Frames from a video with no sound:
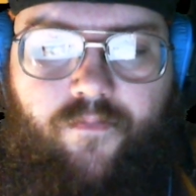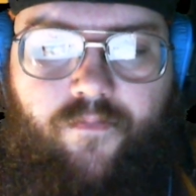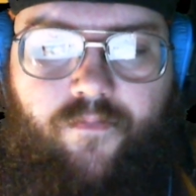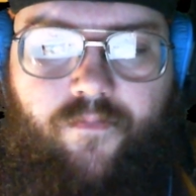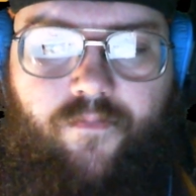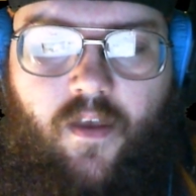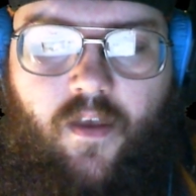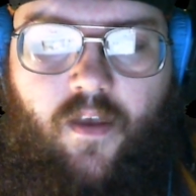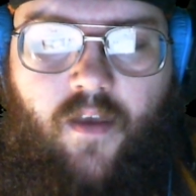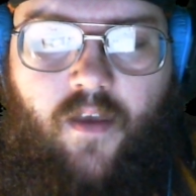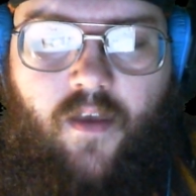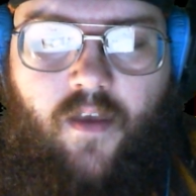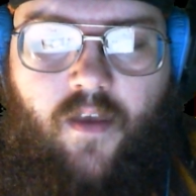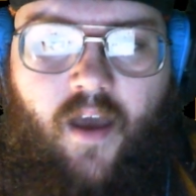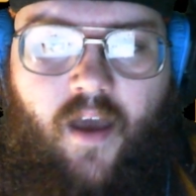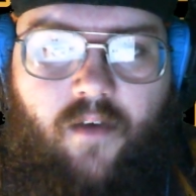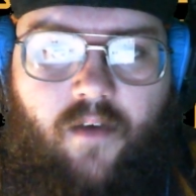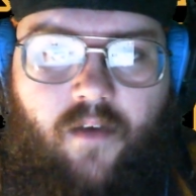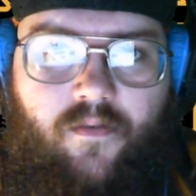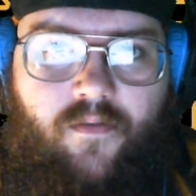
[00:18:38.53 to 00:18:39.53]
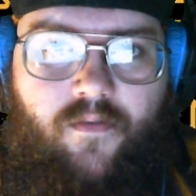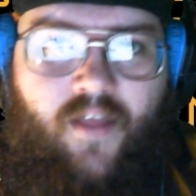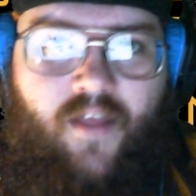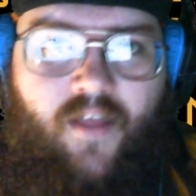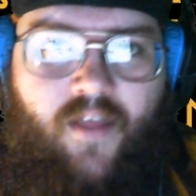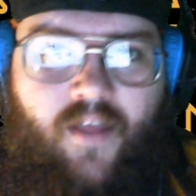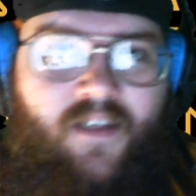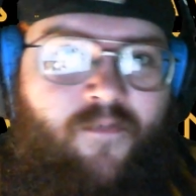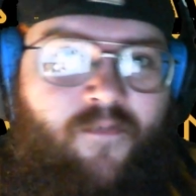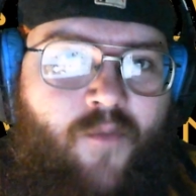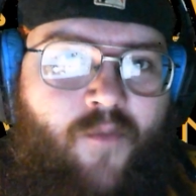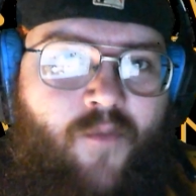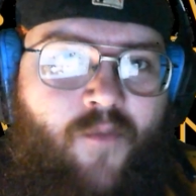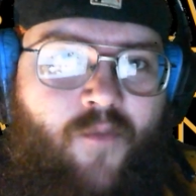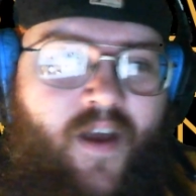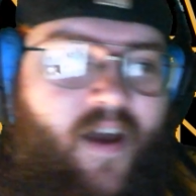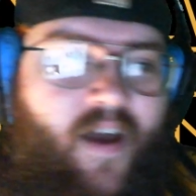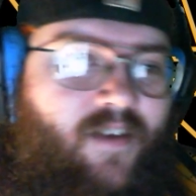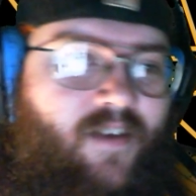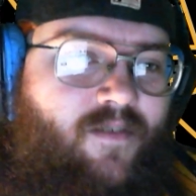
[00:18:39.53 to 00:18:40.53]
Yeah, that's it for me,
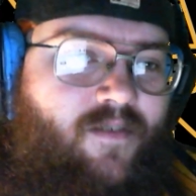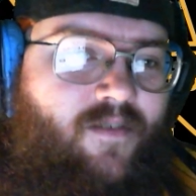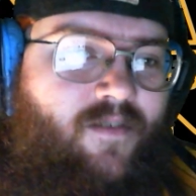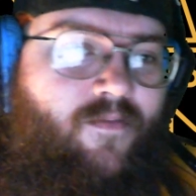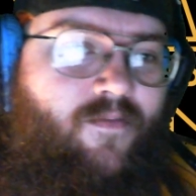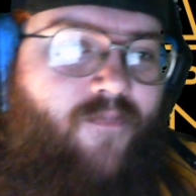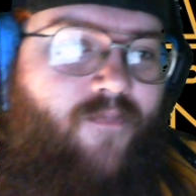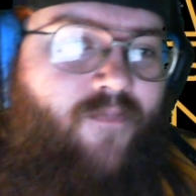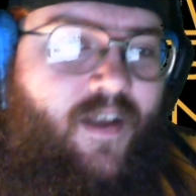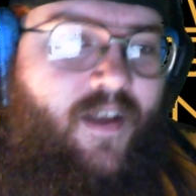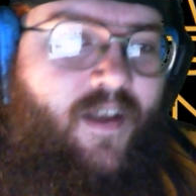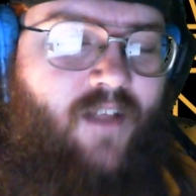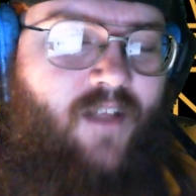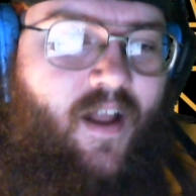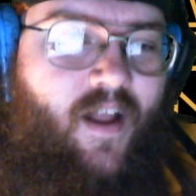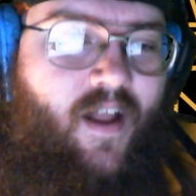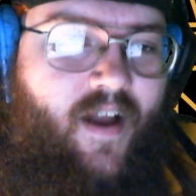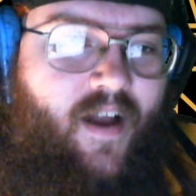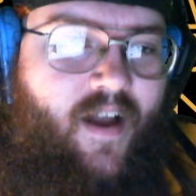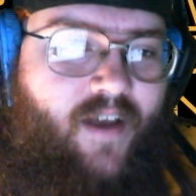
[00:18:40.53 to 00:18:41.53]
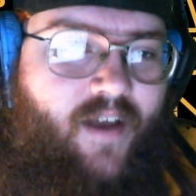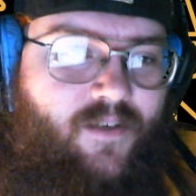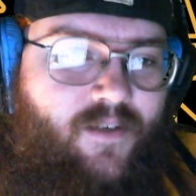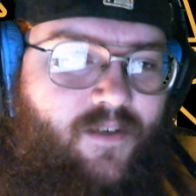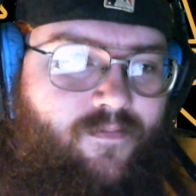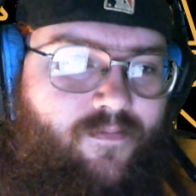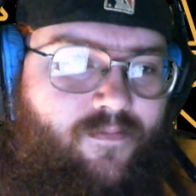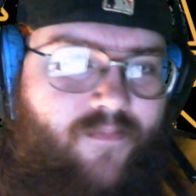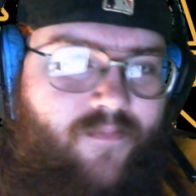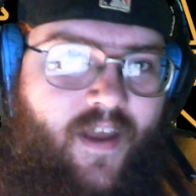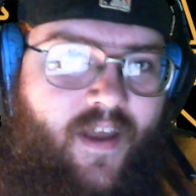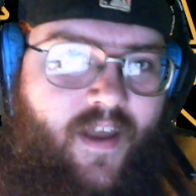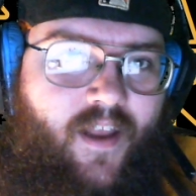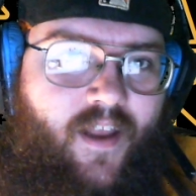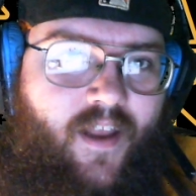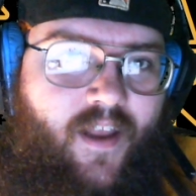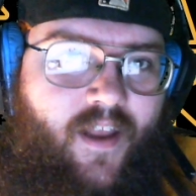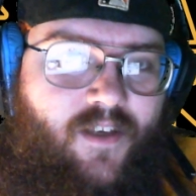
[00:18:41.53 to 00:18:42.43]
guys. Thanks a lot, guys. Take it easy.